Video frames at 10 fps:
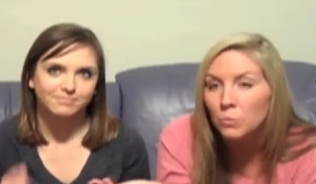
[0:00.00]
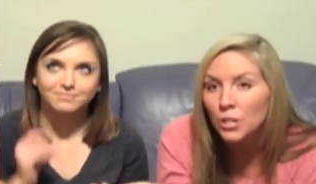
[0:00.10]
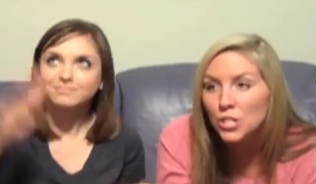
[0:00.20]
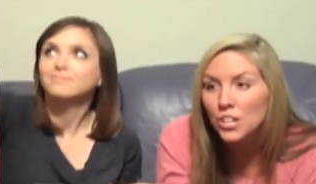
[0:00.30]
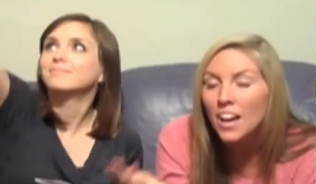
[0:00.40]

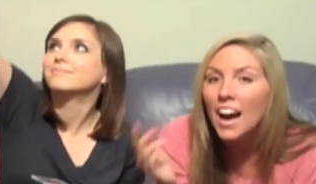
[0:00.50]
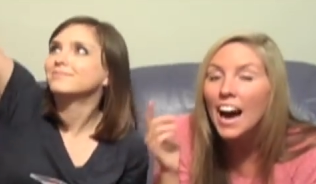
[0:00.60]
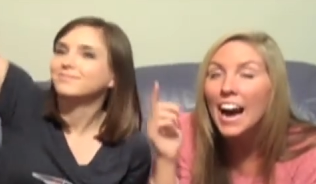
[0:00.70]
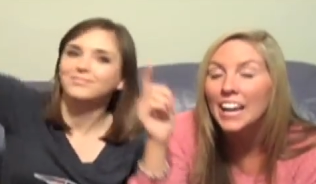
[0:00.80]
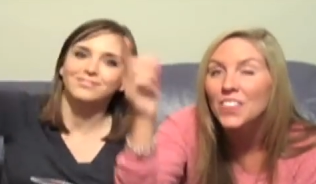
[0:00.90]
Speaker 1: which
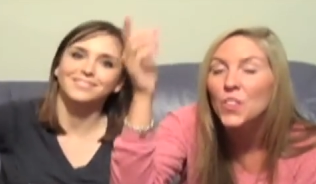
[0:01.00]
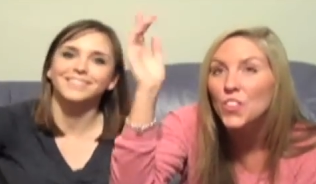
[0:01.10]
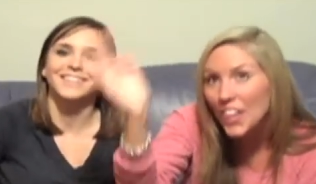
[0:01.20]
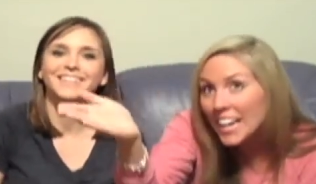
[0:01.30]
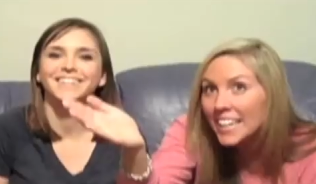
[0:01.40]
I
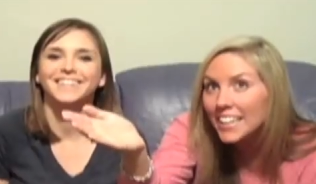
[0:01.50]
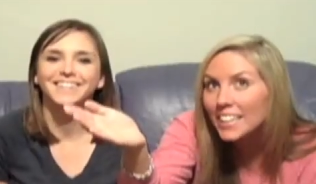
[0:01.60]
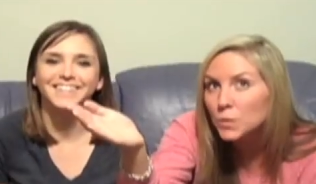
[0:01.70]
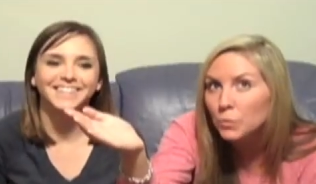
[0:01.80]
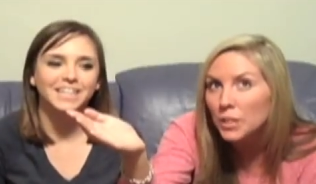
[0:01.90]
think
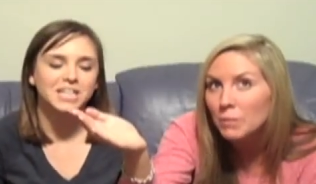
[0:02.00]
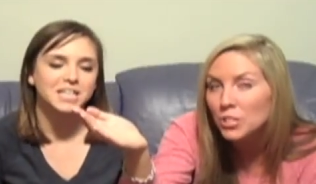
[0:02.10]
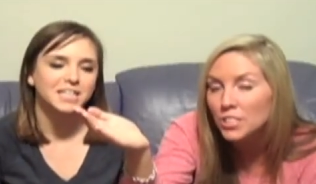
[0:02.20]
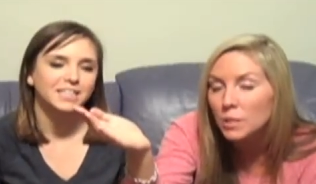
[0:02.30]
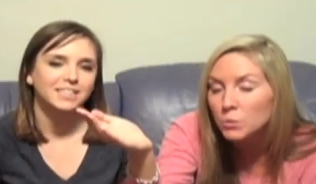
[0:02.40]
is pretty much the
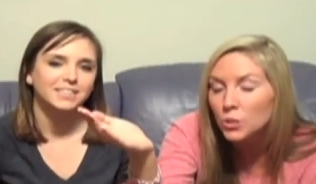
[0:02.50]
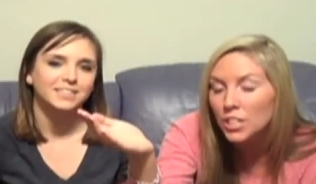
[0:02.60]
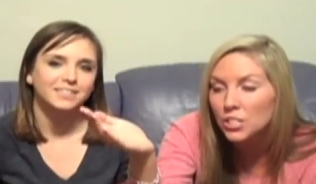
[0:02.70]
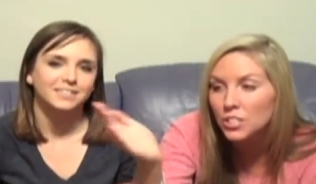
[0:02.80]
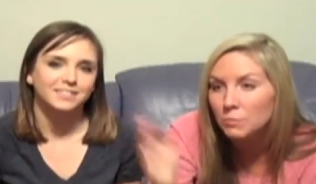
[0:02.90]
same story
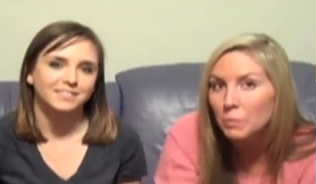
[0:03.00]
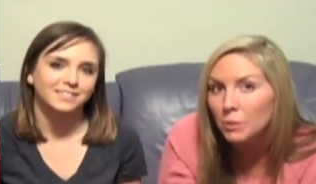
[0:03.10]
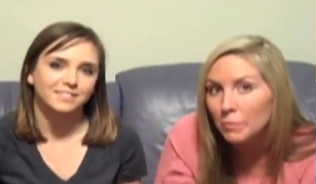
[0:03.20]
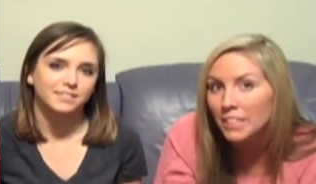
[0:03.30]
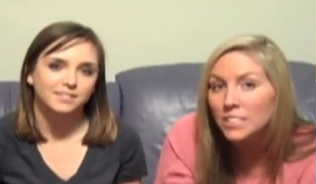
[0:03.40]
as Justin Bieber
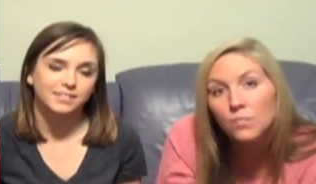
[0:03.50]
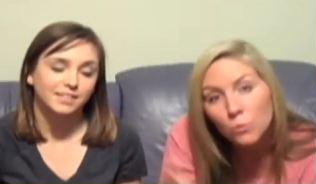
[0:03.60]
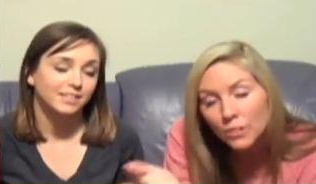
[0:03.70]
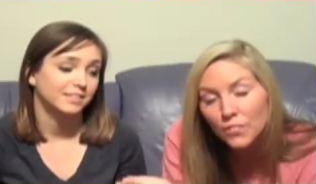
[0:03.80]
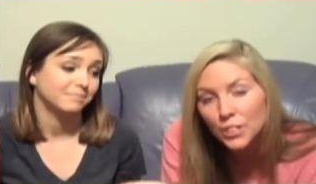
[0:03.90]
because if it
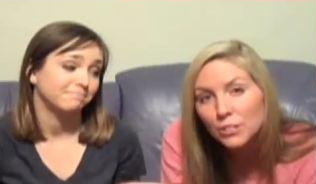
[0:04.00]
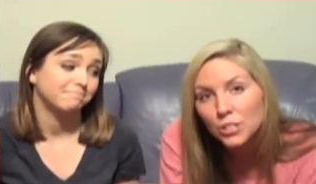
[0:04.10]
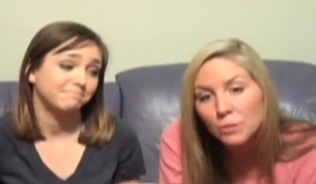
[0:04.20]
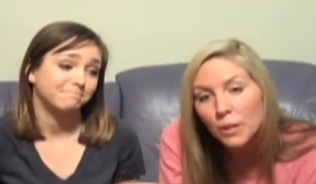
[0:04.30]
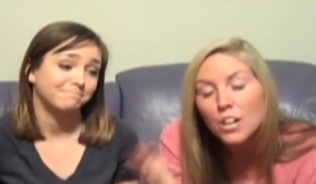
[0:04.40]
weren't for
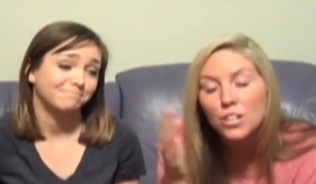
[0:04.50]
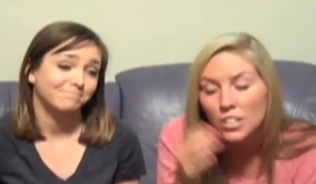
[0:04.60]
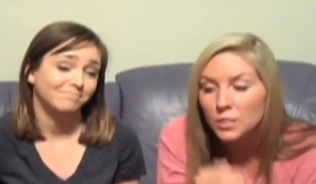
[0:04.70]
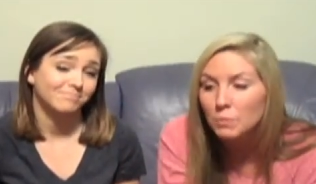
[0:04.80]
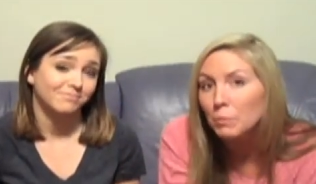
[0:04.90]
YouTube,
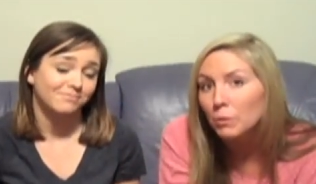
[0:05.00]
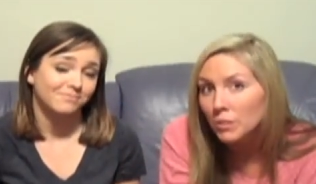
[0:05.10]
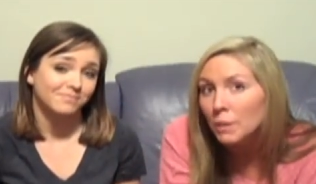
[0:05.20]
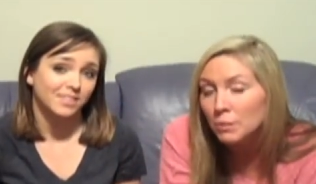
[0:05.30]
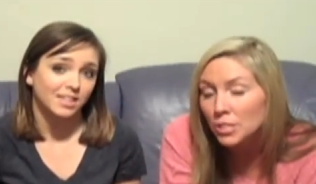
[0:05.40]
Justin Bieber would
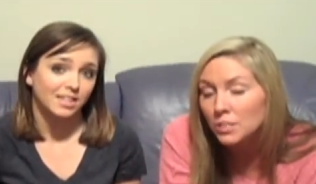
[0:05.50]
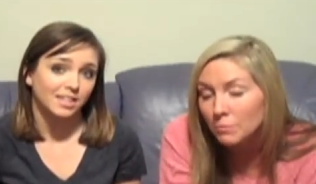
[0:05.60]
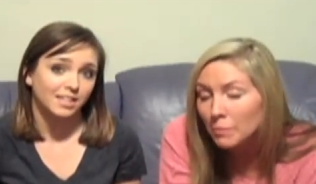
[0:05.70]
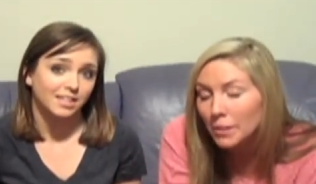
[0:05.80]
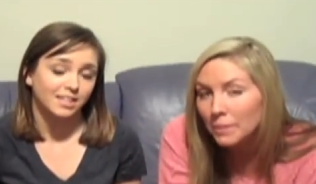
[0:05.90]
not be
Speaker 2: Justin
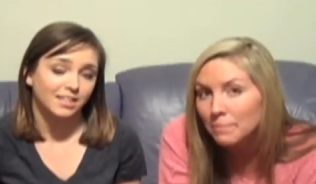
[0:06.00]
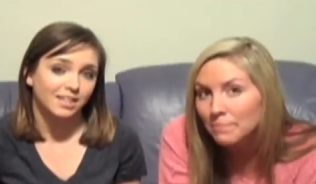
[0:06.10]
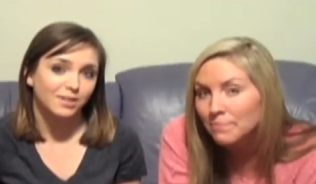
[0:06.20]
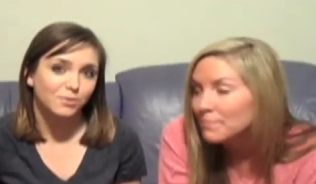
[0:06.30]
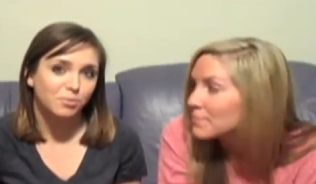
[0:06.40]
Bieber. I
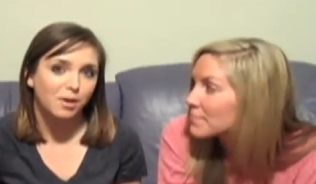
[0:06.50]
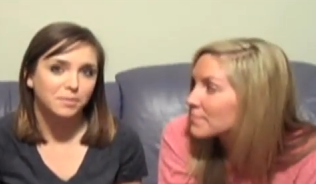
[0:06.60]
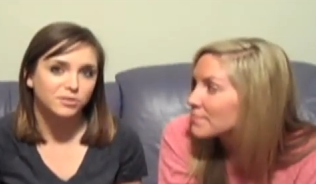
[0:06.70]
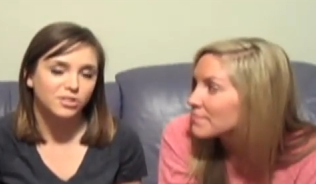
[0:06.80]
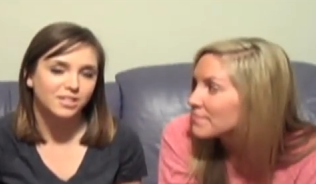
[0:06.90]
think we're probably
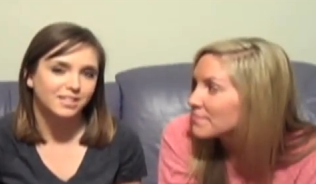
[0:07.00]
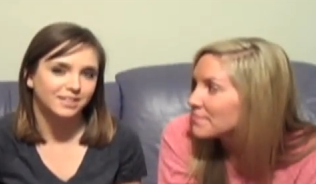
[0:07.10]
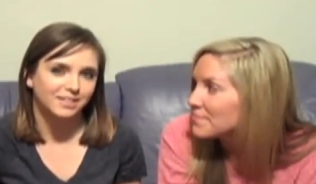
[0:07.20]
jinxing the